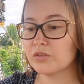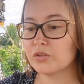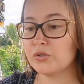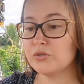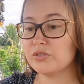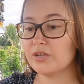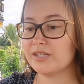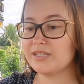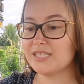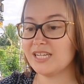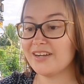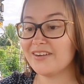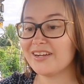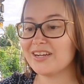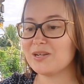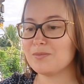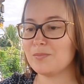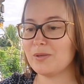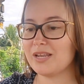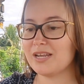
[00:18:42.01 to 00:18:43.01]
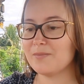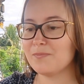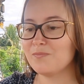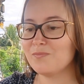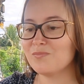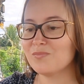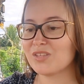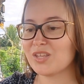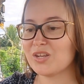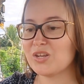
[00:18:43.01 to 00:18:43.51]
whose idea it had been,
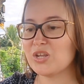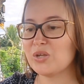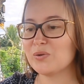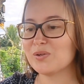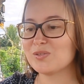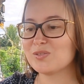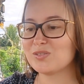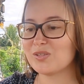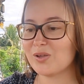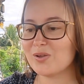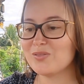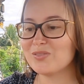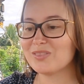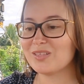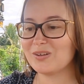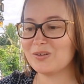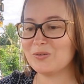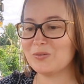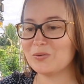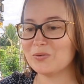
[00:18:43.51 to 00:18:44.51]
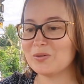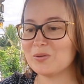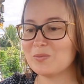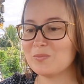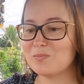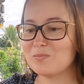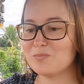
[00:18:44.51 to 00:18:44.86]
and who had sown the lawn